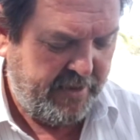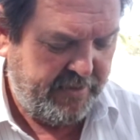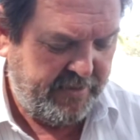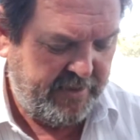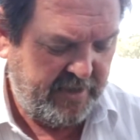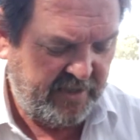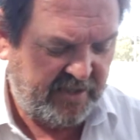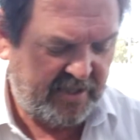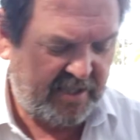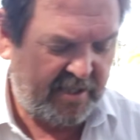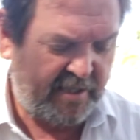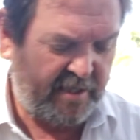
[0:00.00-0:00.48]

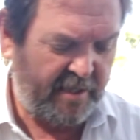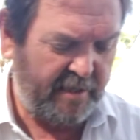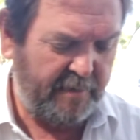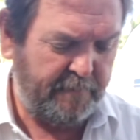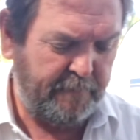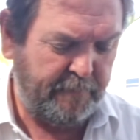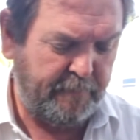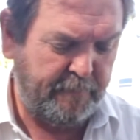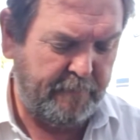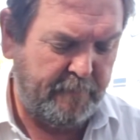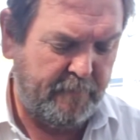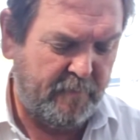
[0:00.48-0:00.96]
This
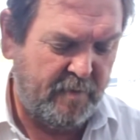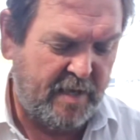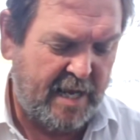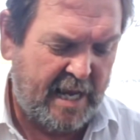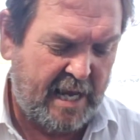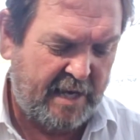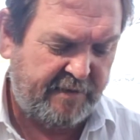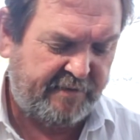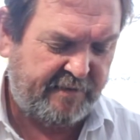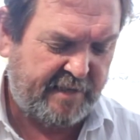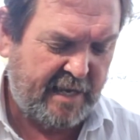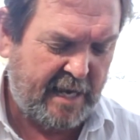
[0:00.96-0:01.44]

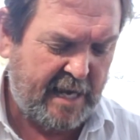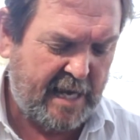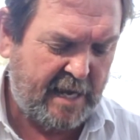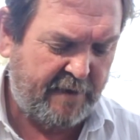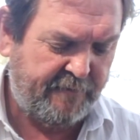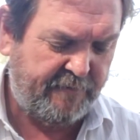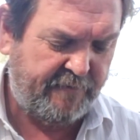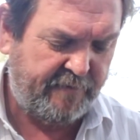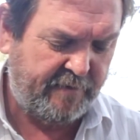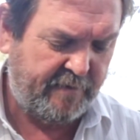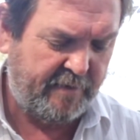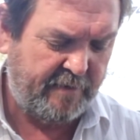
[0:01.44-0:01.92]
has to
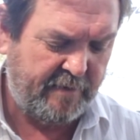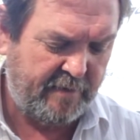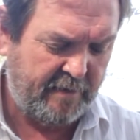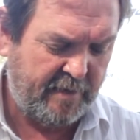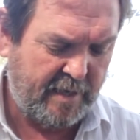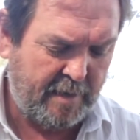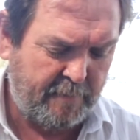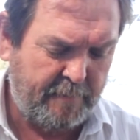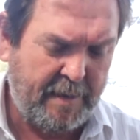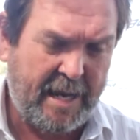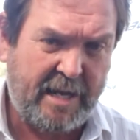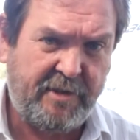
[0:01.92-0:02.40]
have
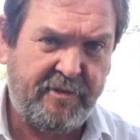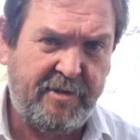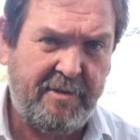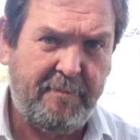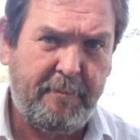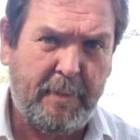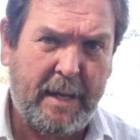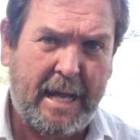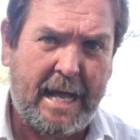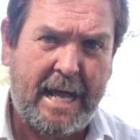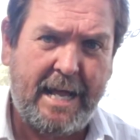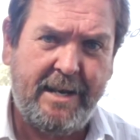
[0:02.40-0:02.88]
a
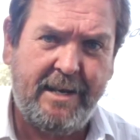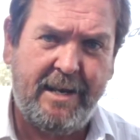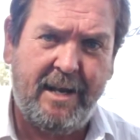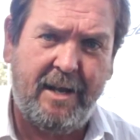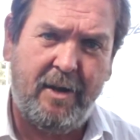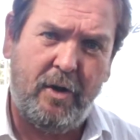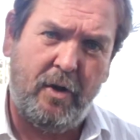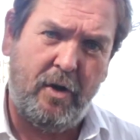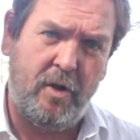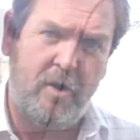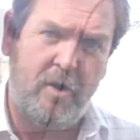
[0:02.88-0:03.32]
matching partner